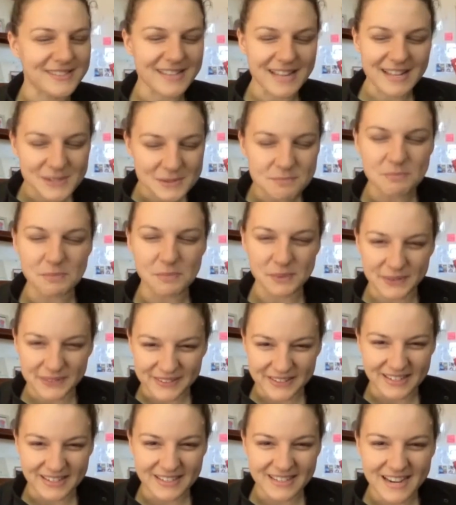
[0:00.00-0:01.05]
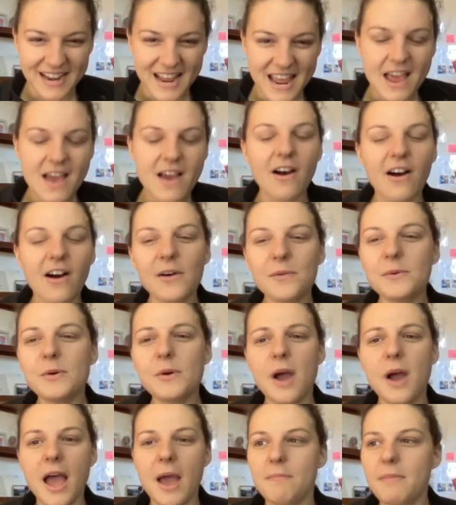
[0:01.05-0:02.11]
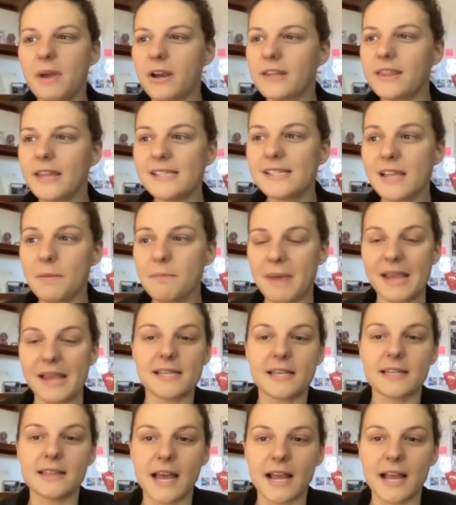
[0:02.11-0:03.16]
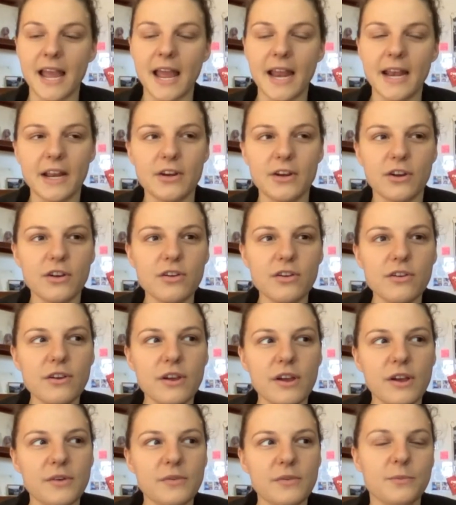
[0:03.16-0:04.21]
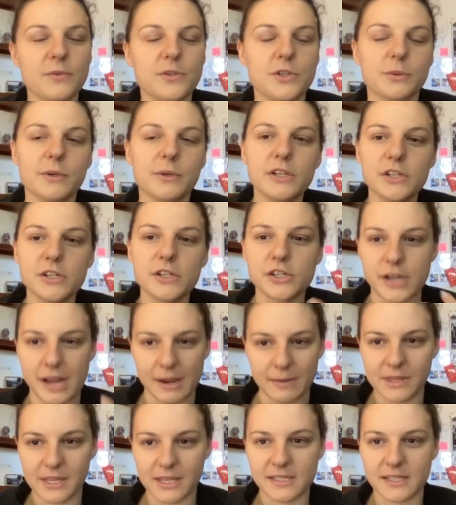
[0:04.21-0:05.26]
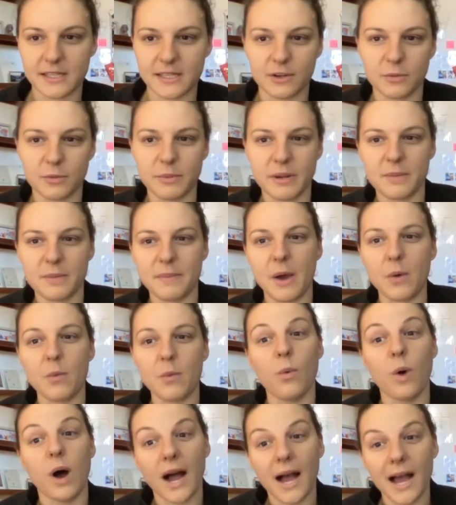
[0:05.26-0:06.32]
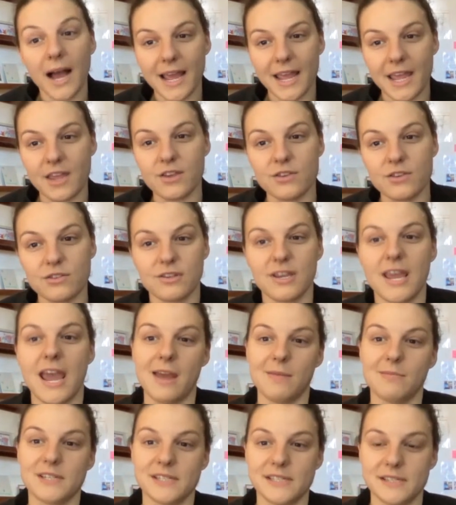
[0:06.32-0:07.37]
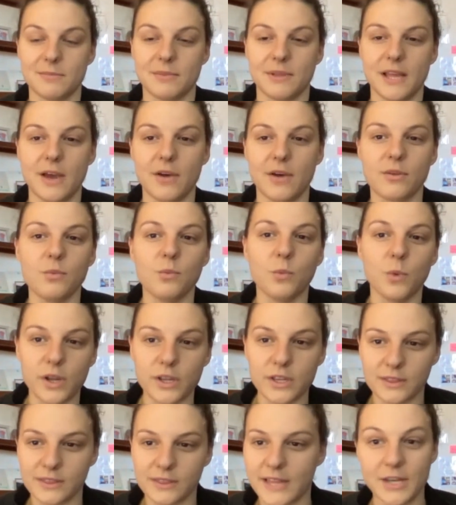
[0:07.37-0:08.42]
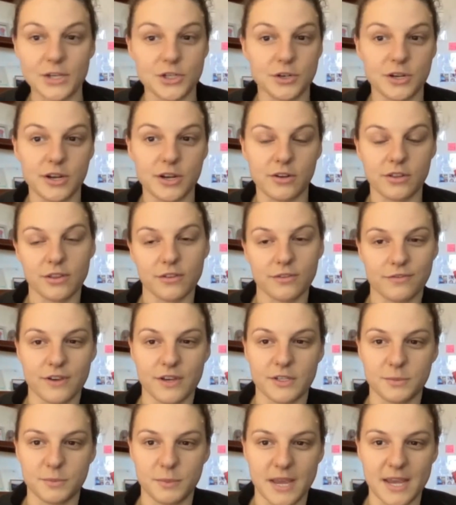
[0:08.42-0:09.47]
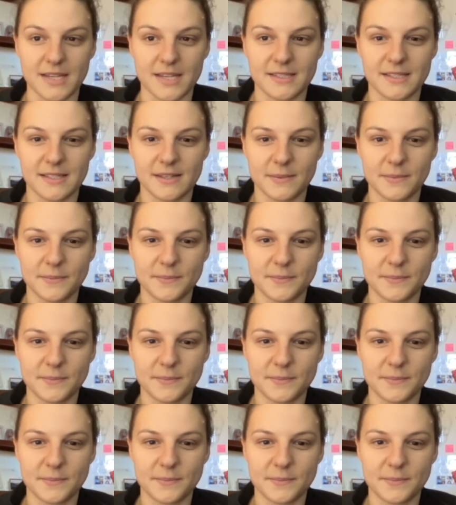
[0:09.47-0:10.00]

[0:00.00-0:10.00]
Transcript: That's brilliant. Oh, well, Mary, that's amazing. Like, and I know, do you want to just share with us a little bit about why you came to Simpler Health and what led you here in the first place?